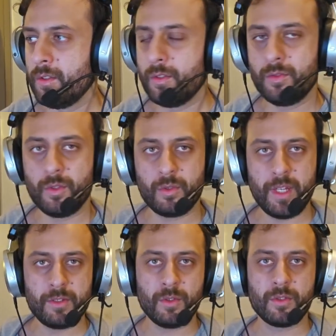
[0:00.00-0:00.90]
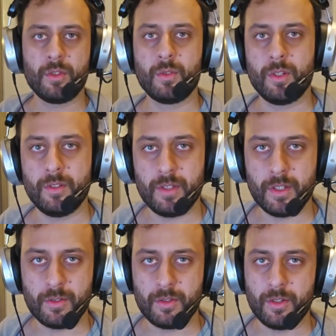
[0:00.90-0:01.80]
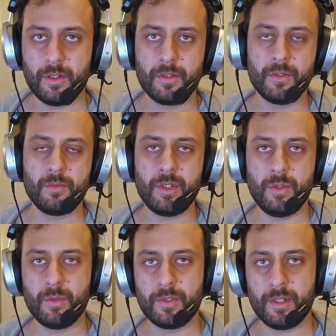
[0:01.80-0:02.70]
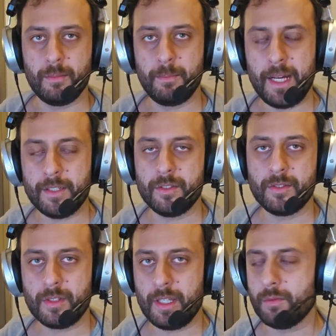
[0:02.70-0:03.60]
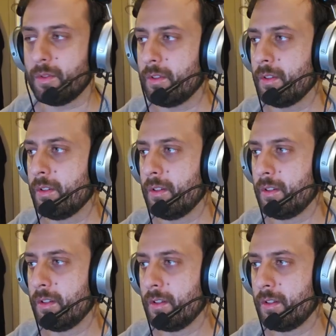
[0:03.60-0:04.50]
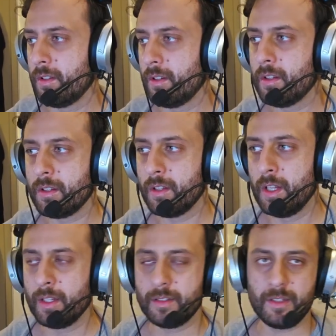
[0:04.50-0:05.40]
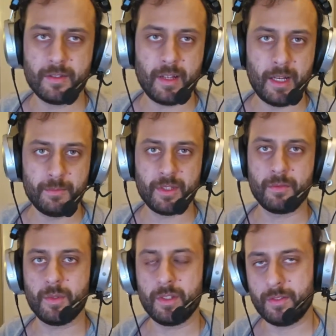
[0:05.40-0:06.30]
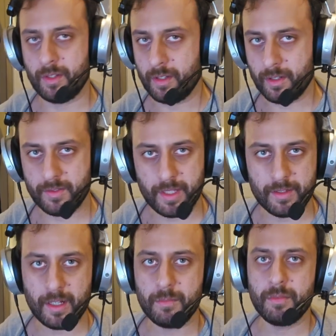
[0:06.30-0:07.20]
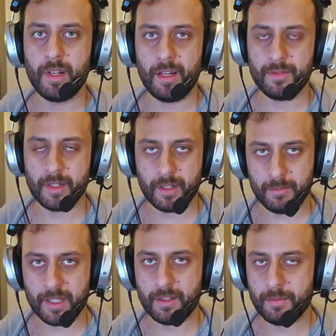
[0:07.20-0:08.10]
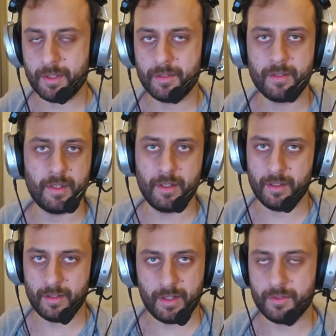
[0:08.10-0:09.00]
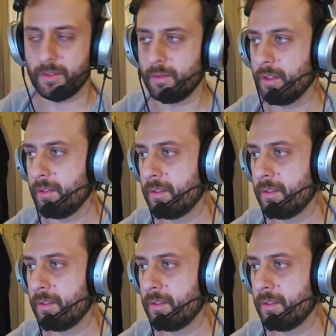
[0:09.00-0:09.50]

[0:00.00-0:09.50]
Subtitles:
To create controllers in clojuredart, we use the managed keyword. This helps us with the setup, lifecycle management, and so on.